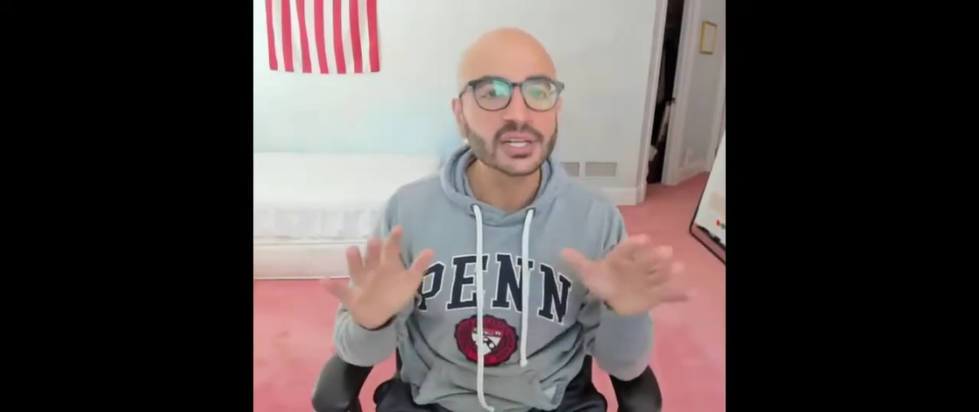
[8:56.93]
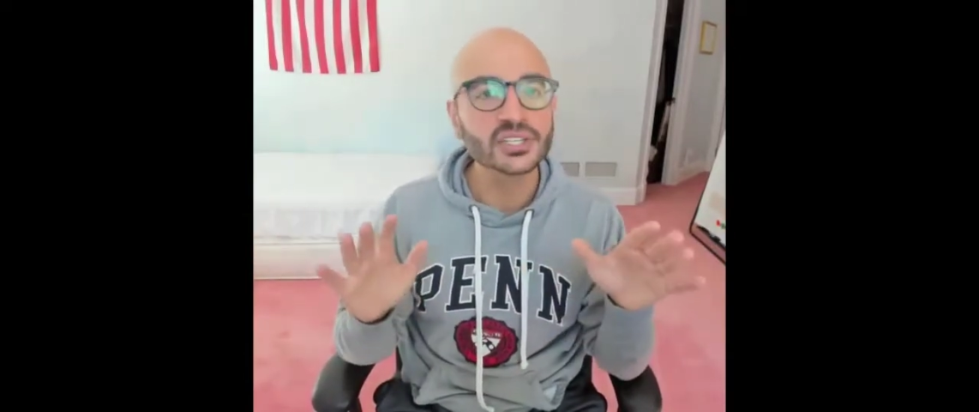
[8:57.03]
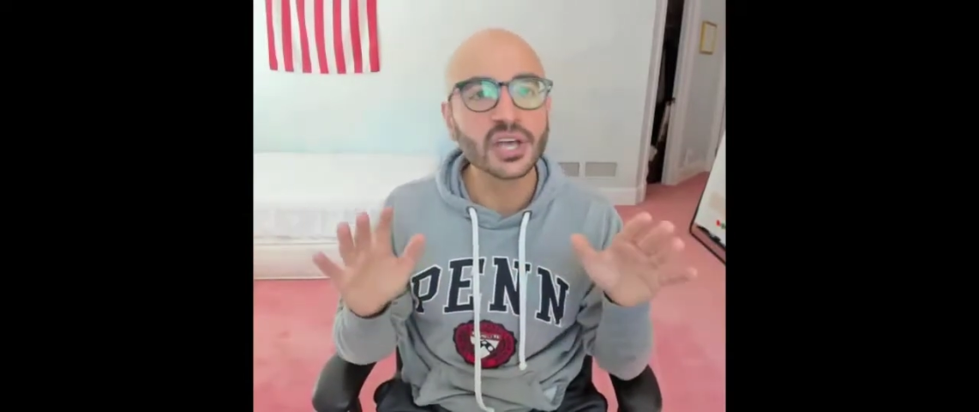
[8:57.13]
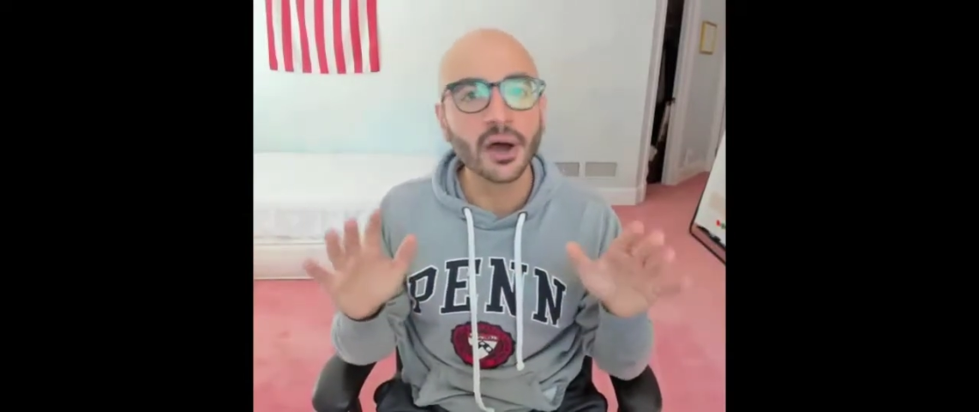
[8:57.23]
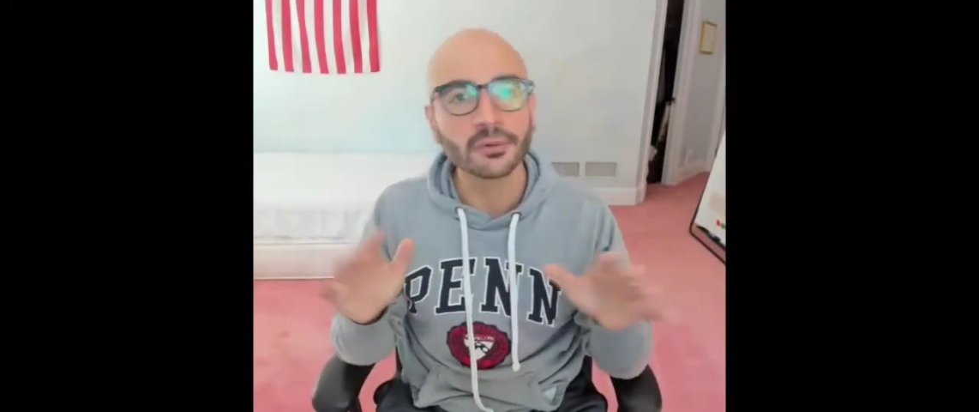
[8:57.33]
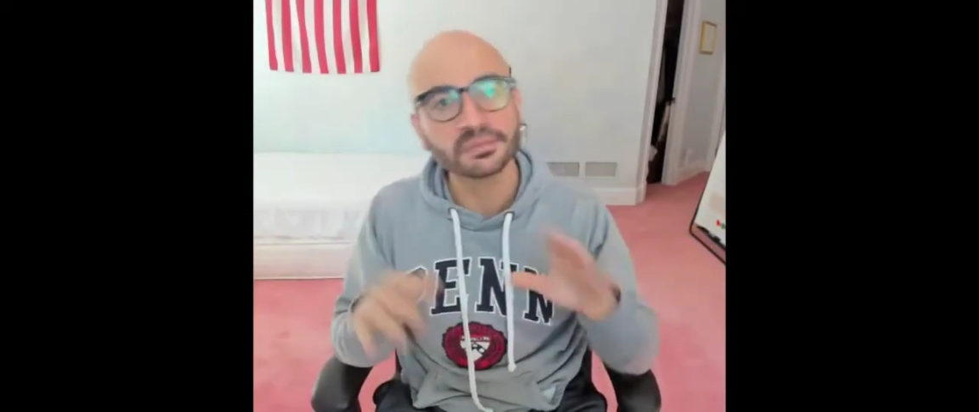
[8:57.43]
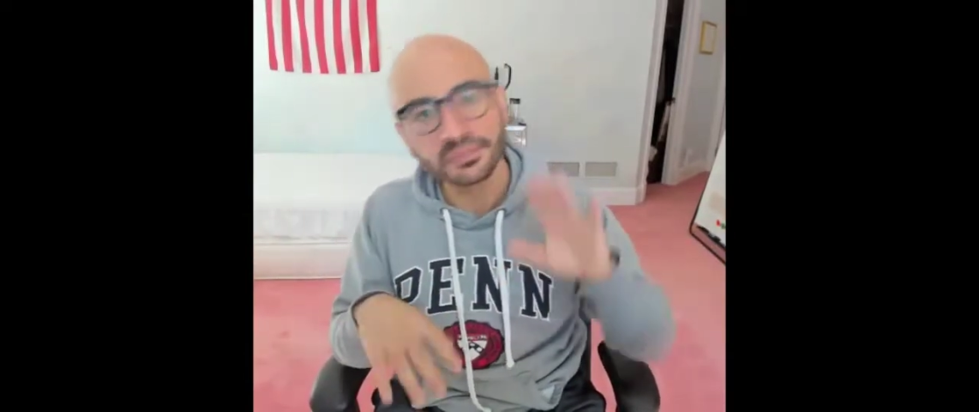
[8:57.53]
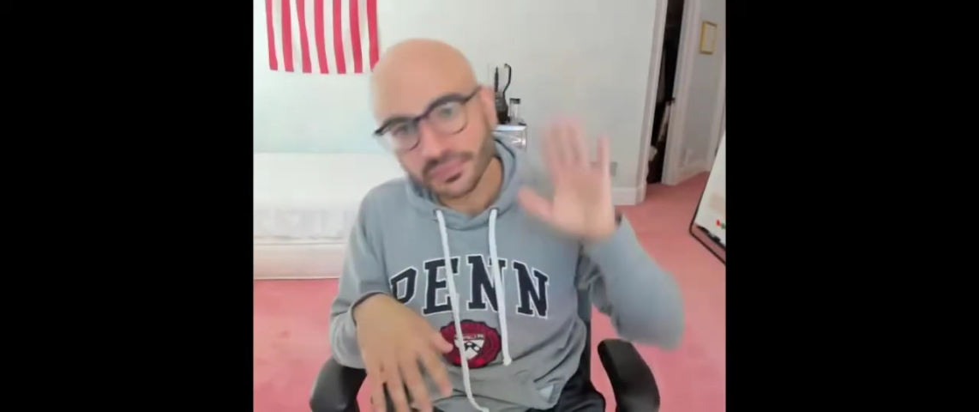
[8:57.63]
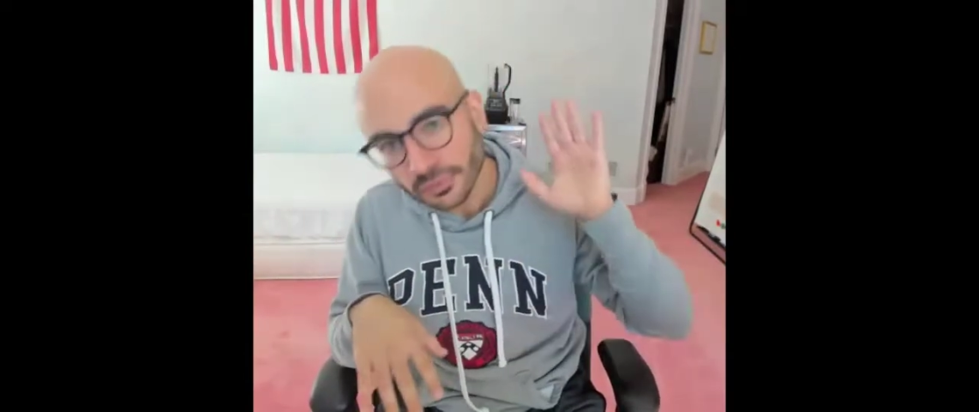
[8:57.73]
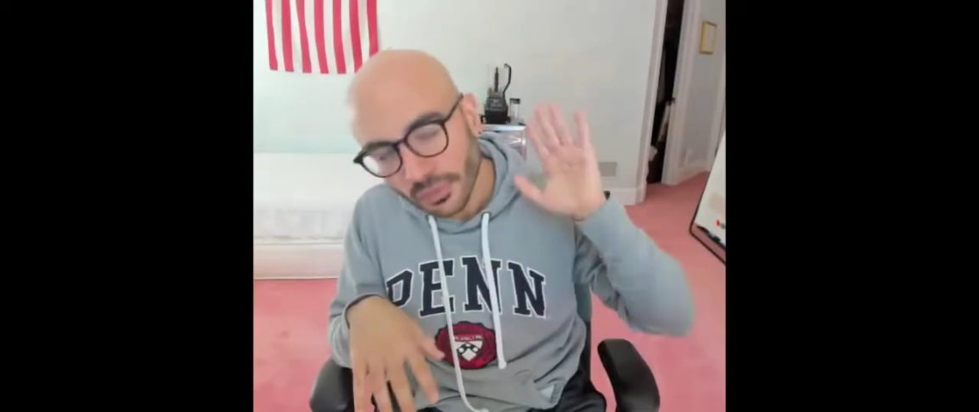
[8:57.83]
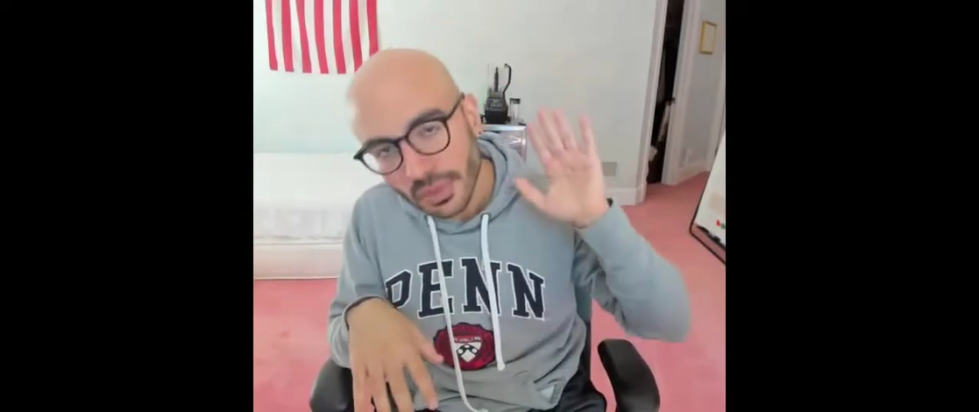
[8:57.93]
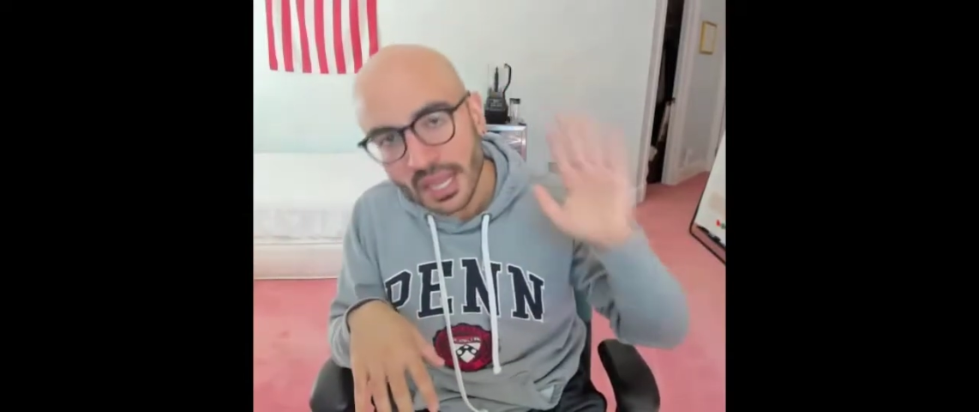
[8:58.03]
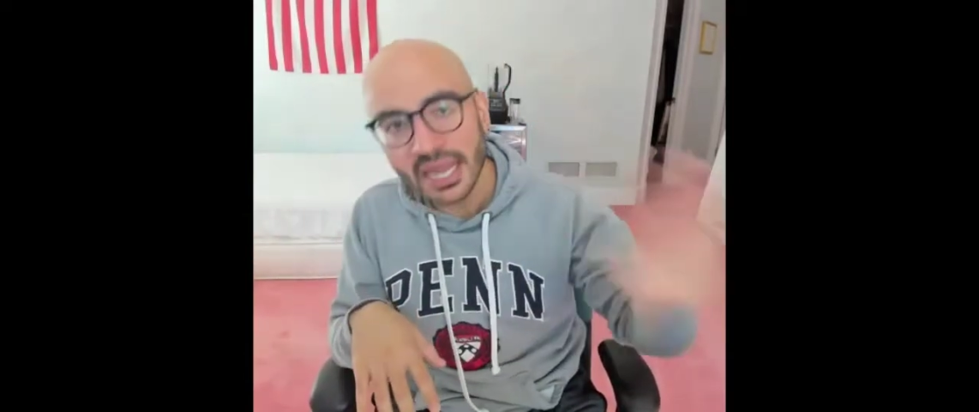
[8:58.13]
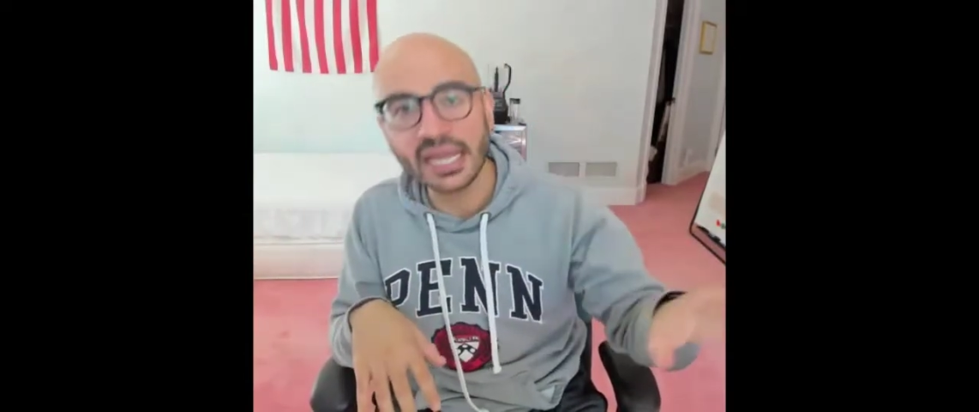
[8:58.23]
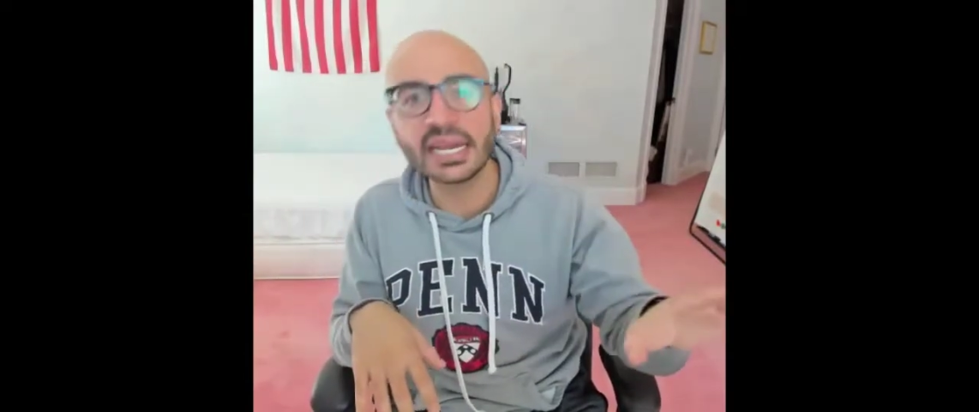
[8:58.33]
So
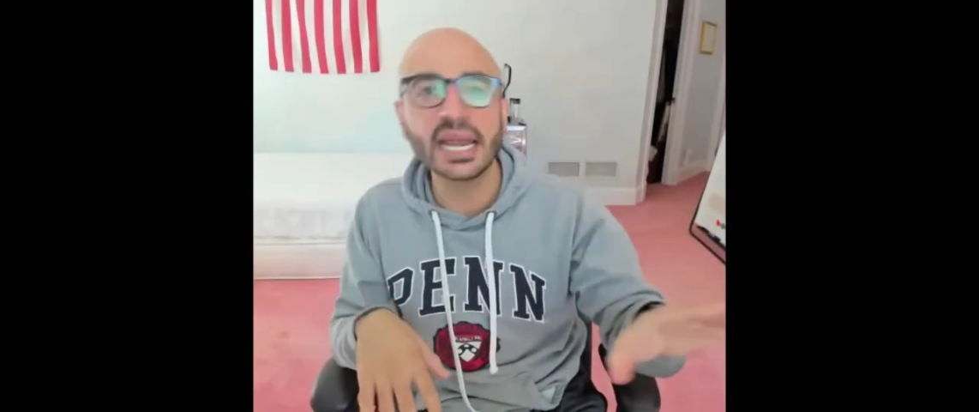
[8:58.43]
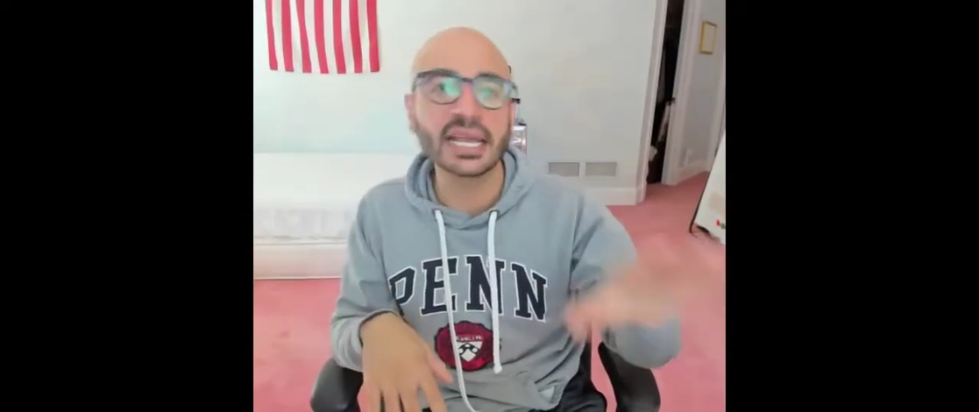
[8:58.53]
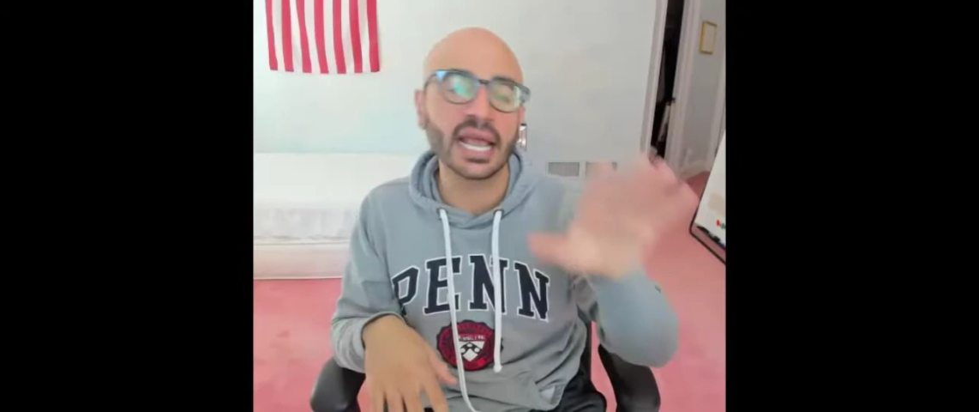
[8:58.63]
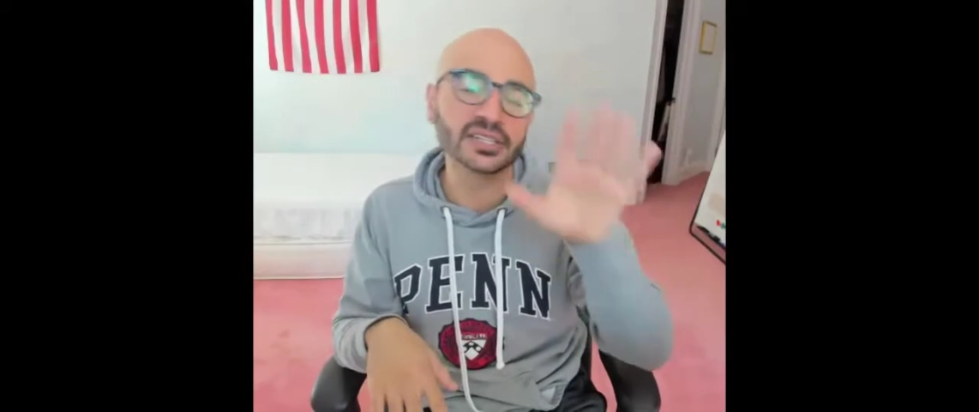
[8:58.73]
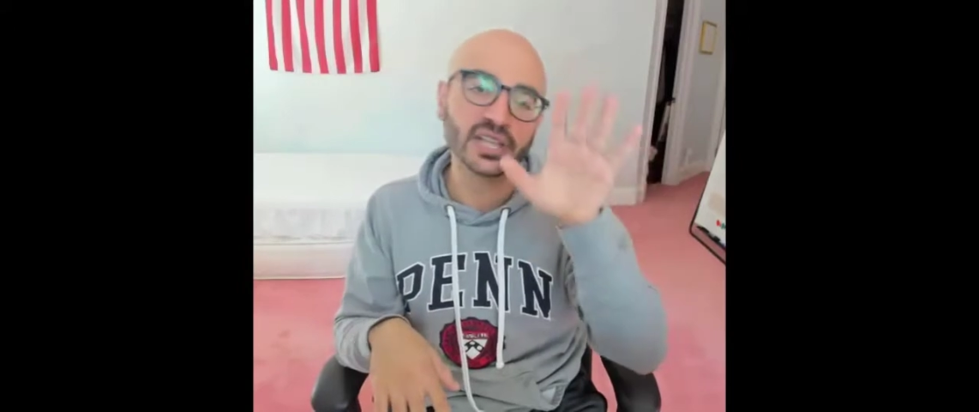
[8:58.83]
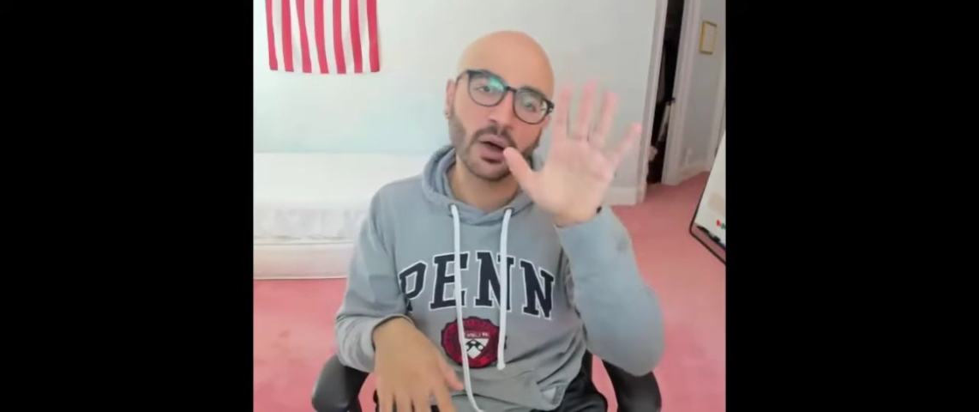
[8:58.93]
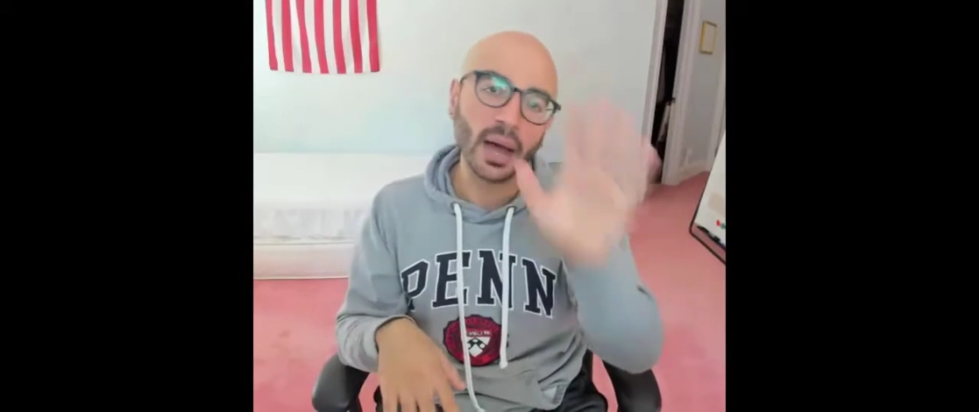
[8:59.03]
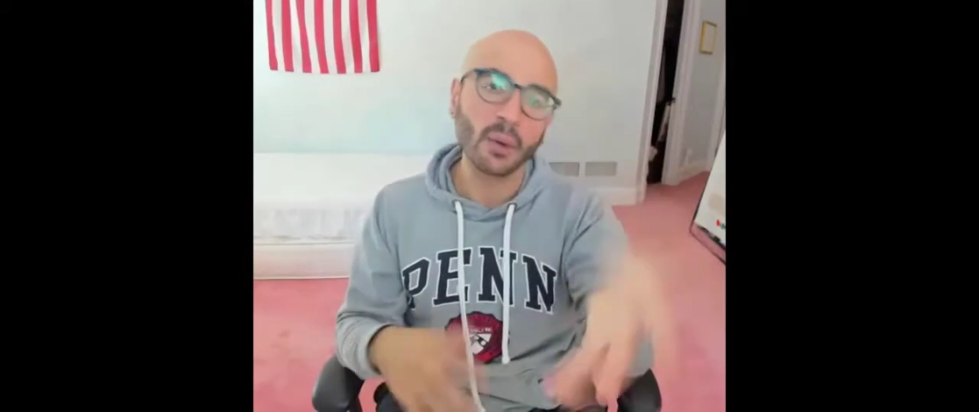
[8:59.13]
in any case, though,